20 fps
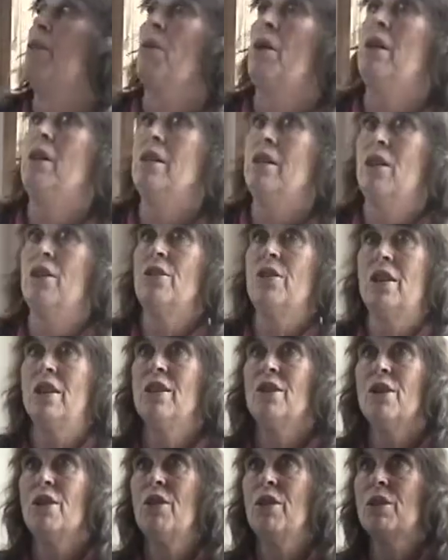sweat, and tears
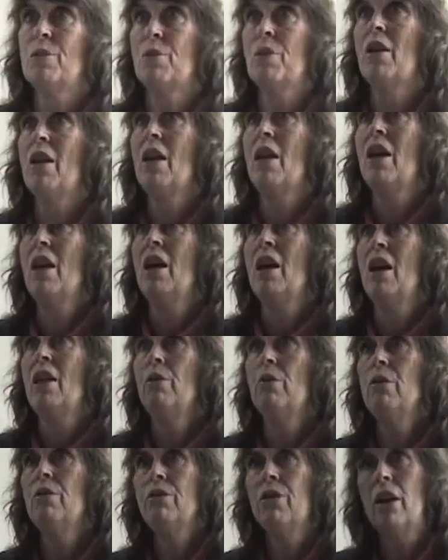into this, and
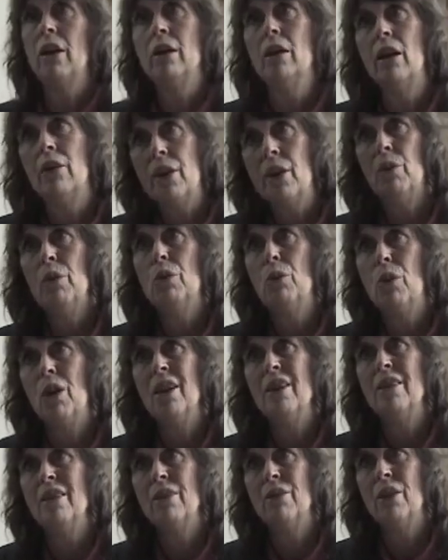then we find out that we
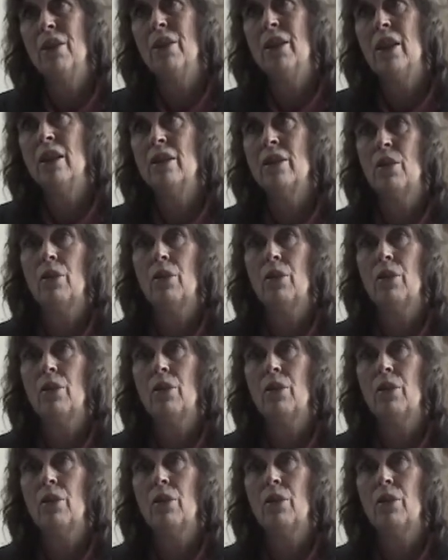want different things.